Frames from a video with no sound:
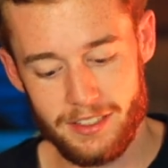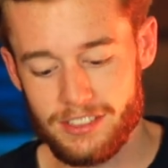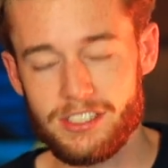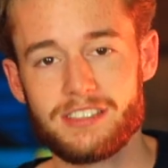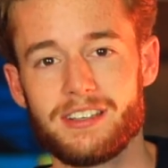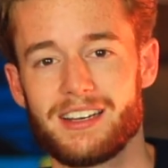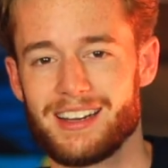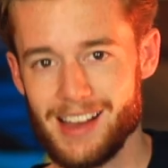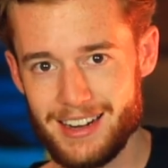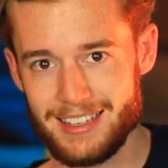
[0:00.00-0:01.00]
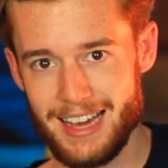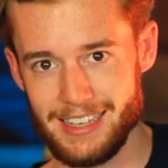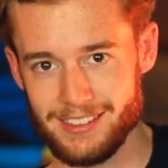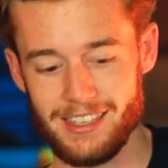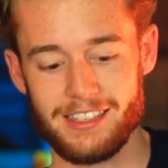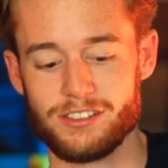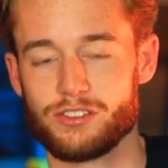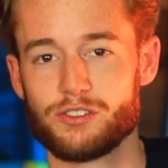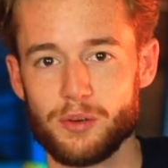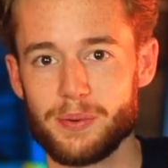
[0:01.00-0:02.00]
This thing is like a gun case. It is
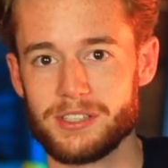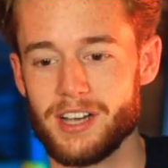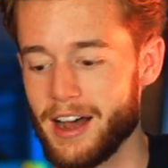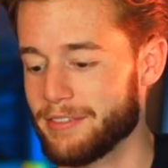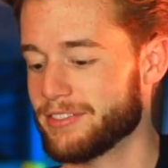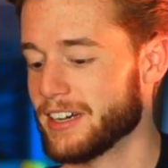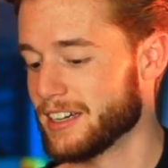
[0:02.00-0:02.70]
super tough.